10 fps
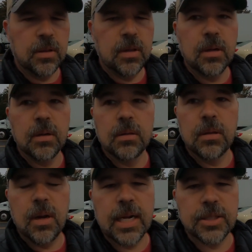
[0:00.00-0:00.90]
right there,
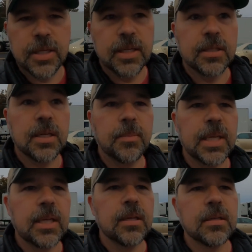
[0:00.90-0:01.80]
there actually is
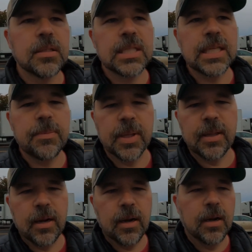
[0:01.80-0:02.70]
somebody
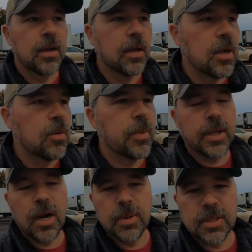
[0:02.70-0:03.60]
sleeping there. We
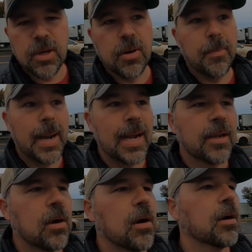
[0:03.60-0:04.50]
can always go to
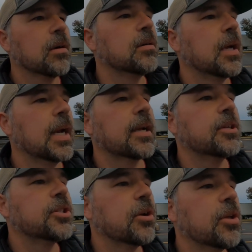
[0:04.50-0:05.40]
my car and I
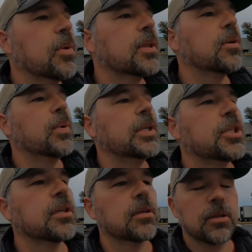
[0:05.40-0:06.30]
could show you what the
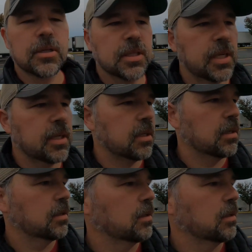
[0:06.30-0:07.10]
windshield looks like.